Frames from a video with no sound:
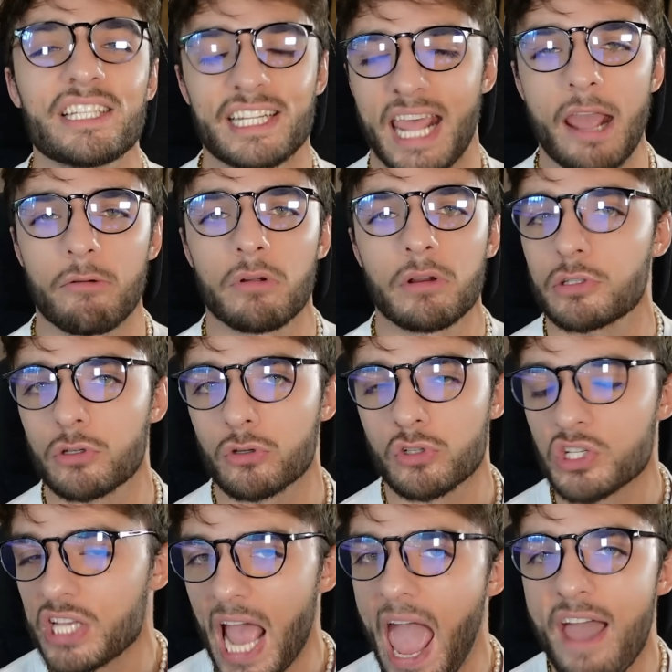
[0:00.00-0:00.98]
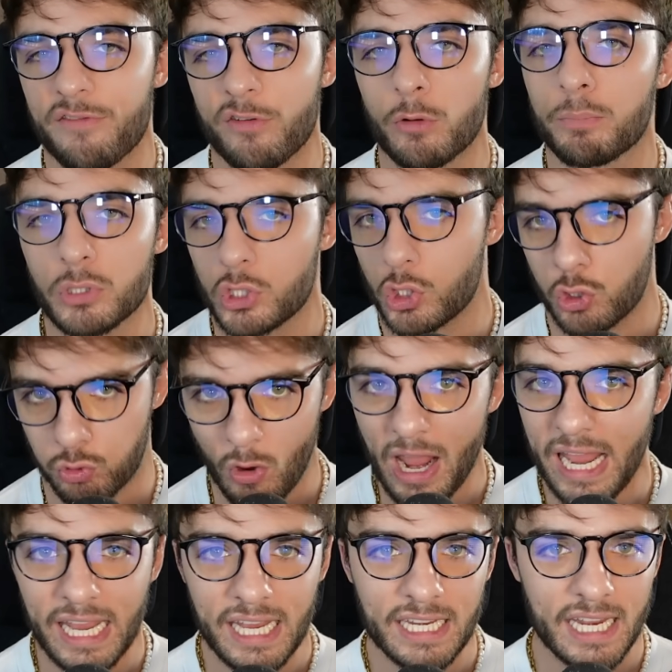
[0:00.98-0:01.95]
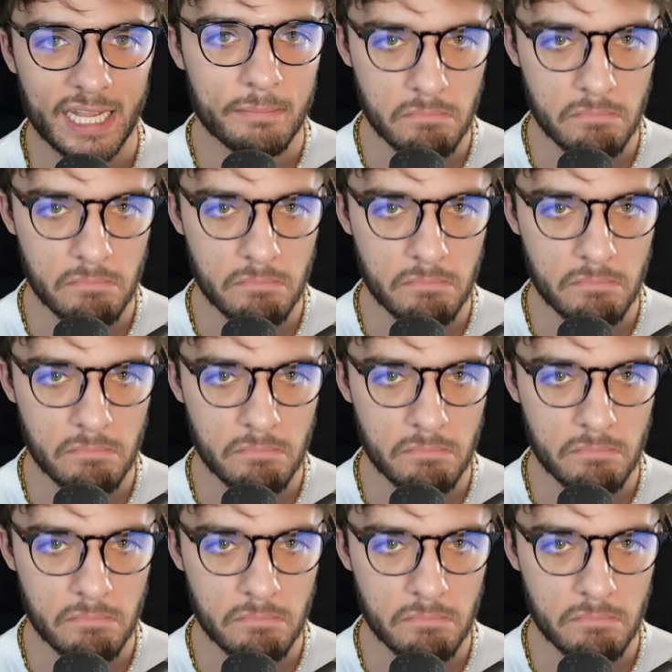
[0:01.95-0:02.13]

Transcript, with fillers: characters ever betrayed in